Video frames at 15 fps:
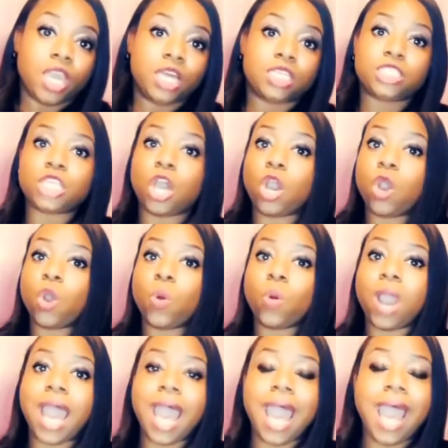So
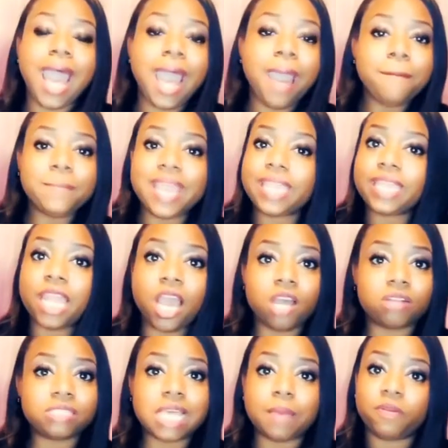I'm making all
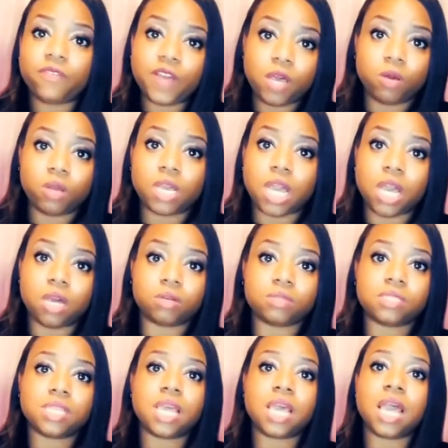type of phone calls.
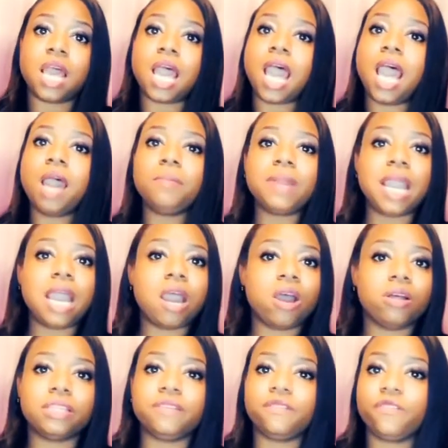I'm
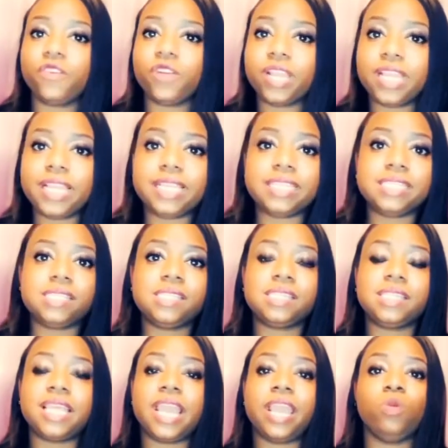calling friends
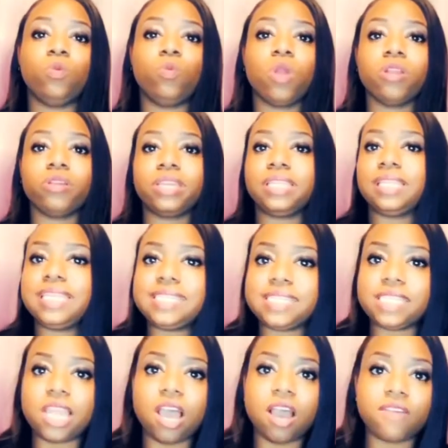that work in
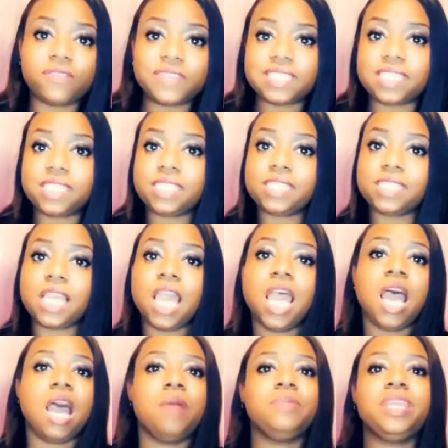leasing offices.
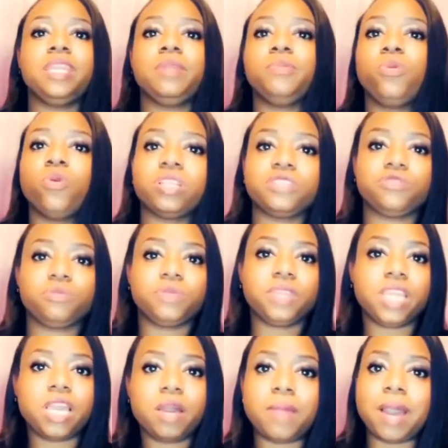I'm getting pointers from
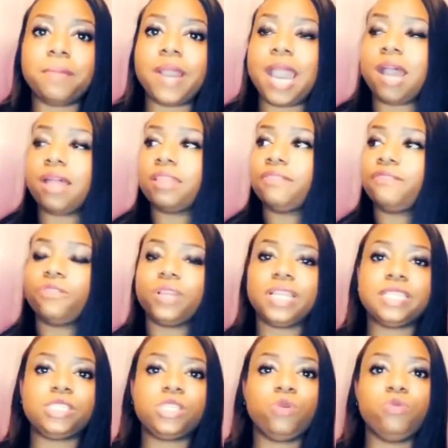them. I'm calling
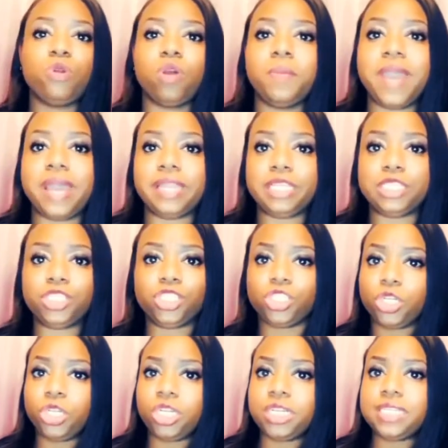friends who know about
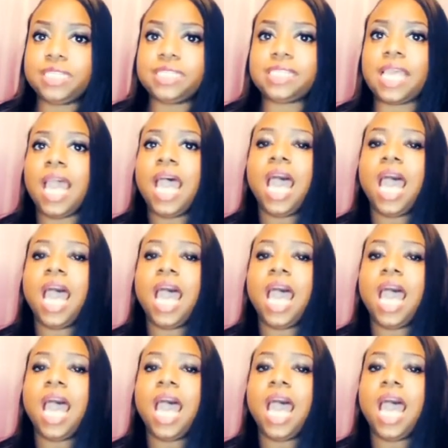insurance.